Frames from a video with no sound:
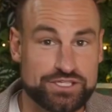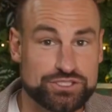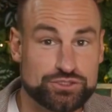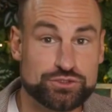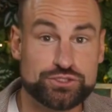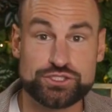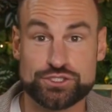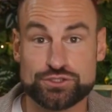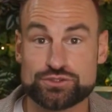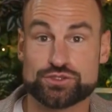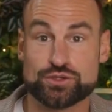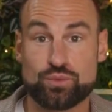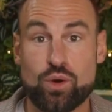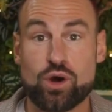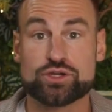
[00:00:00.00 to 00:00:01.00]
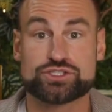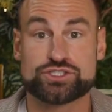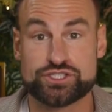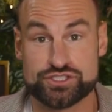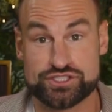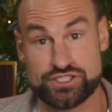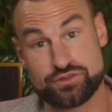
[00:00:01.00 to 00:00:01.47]
introduced the watch
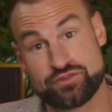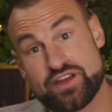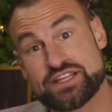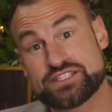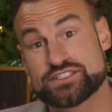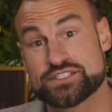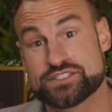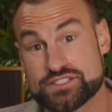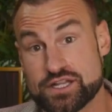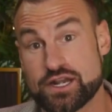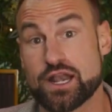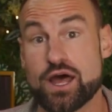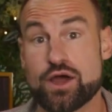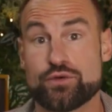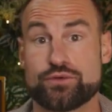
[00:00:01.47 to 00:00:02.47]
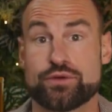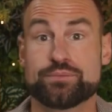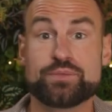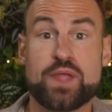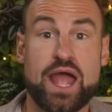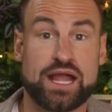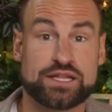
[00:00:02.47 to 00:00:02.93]
to Sylvester Stallone
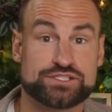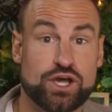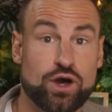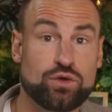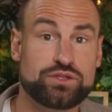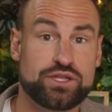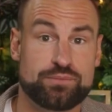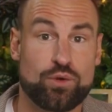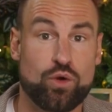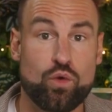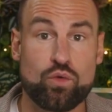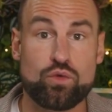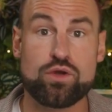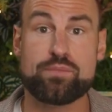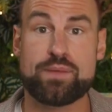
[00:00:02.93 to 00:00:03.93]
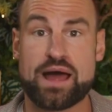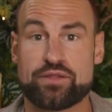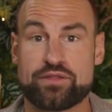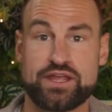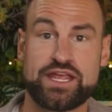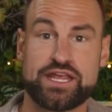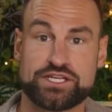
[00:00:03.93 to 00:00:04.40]
and told him all about
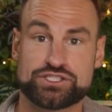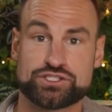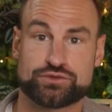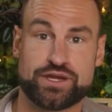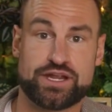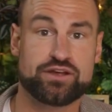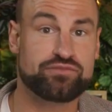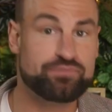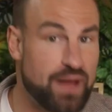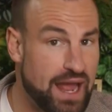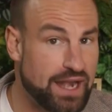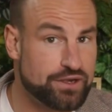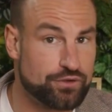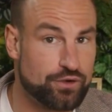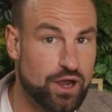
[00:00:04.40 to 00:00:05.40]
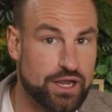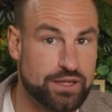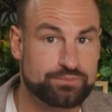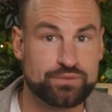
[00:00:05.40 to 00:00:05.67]
the history of Panerai.